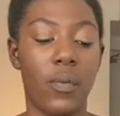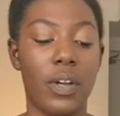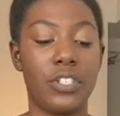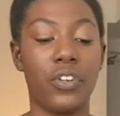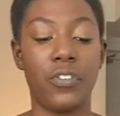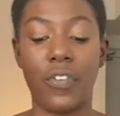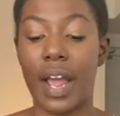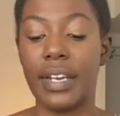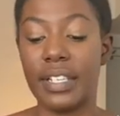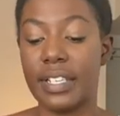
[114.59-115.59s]
was you're
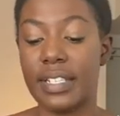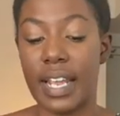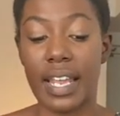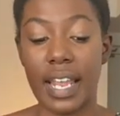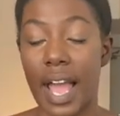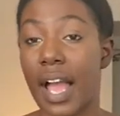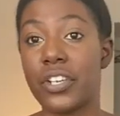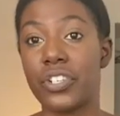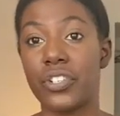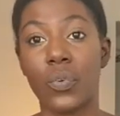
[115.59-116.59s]
finally taking
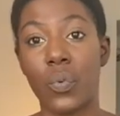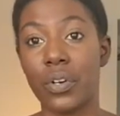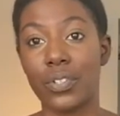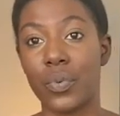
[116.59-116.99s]
action towards